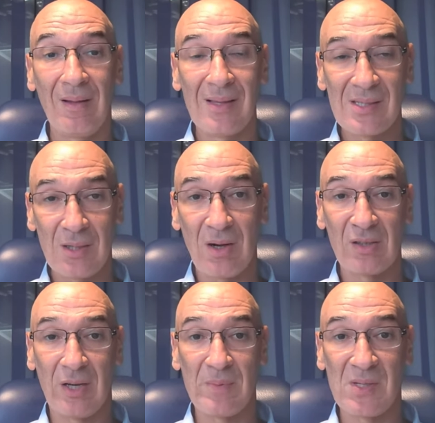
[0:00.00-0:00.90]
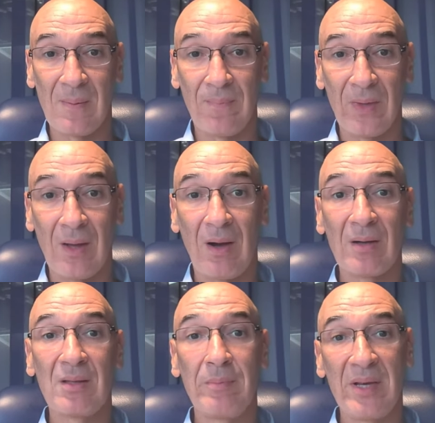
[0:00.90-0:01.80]
startups
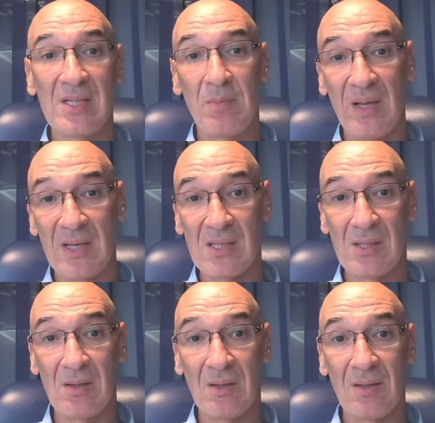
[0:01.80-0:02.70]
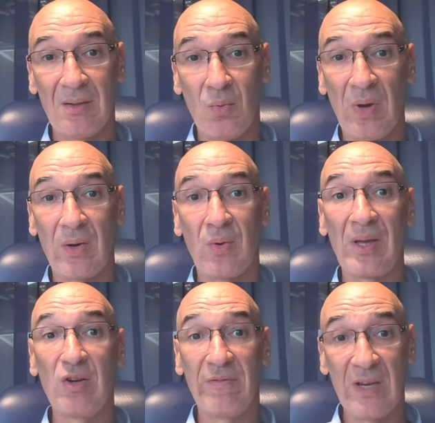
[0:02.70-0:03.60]
are the best place where
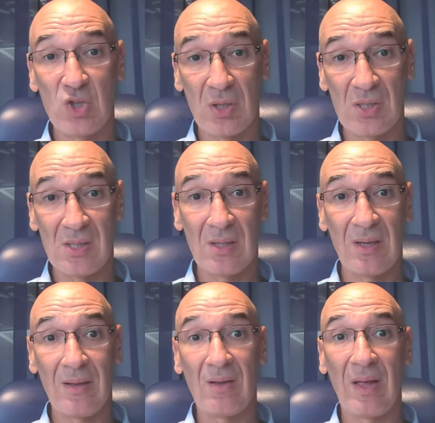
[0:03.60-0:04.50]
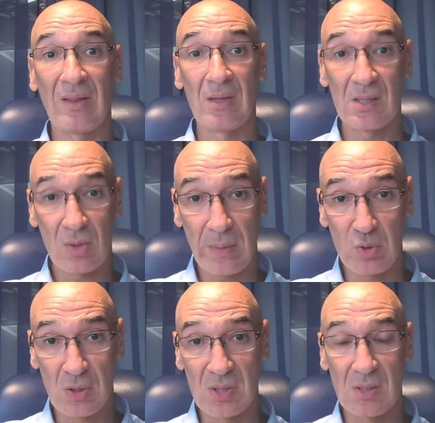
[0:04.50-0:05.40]
innovations and
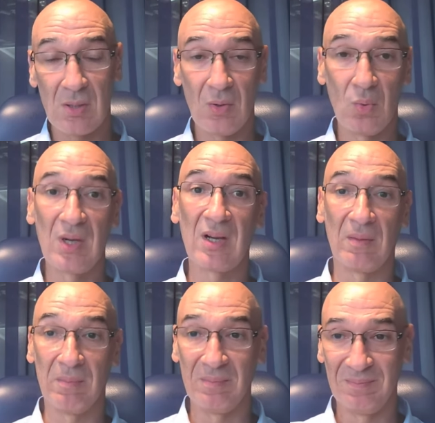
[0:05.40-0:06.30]
disruptions will come.